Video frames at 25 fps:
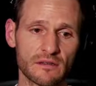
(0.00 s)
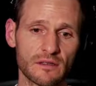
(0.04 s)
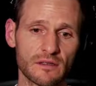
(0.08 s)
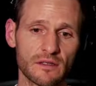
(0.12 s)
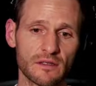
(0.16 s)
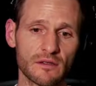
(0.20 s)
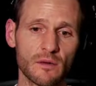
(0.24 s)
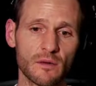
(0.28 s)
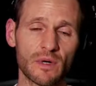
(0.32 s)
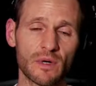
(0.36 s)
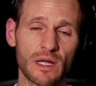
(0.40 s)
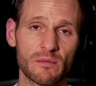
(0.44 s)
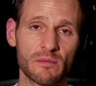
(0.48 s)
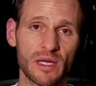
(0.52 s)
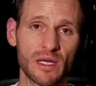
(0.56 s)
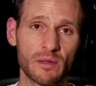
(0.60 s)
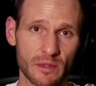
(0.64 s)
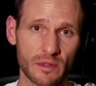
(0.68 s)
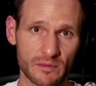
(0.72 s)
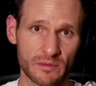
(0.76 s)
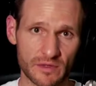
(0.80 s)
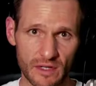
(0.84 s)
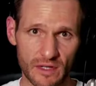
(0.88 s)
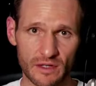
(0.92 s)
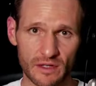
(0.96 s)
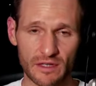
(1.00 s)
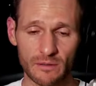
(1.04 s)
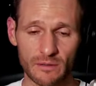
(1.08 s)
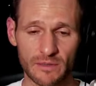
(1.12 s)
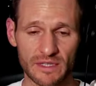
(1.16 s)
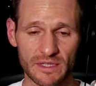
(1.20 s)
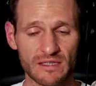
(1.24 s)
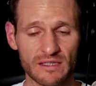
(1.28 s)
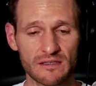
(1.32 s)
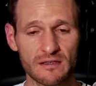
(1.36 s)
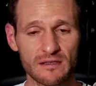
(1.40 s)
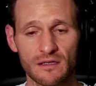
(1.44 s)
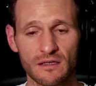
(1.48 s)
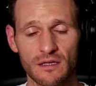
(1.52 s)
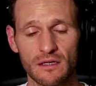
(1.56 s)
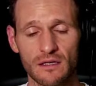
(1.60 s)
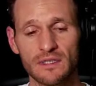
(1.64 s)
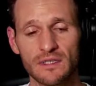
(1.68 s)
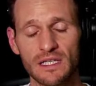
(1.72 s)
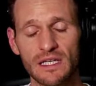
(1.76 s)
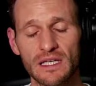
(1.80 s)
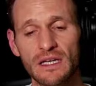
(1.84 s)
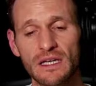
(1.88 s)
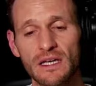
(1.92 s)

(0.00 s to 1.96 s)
you know what I mean when I'm talking about that stuff.